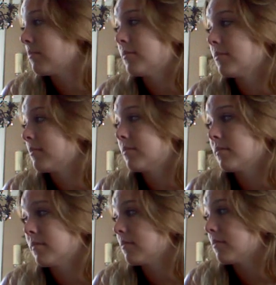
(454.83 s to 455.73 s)

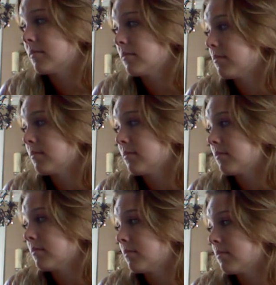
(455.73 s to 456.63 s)

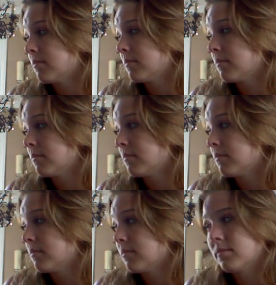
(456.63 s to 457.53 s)

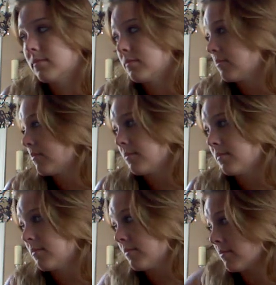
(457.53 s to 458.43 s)

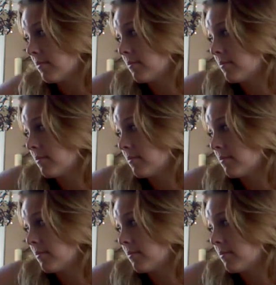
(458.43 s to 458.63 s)
[no speech]